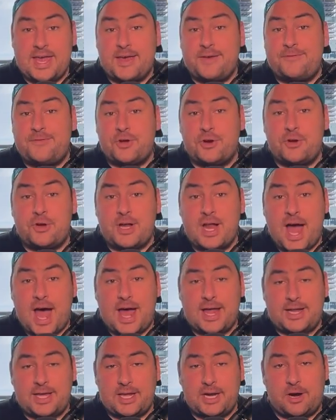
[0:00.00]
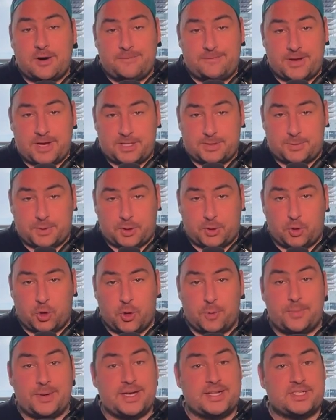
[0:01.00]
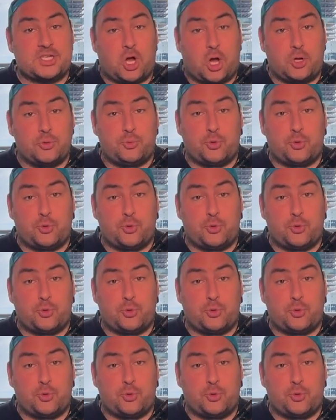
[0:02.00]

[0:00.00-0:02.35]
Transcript: if you're not in our Facebook group, it's called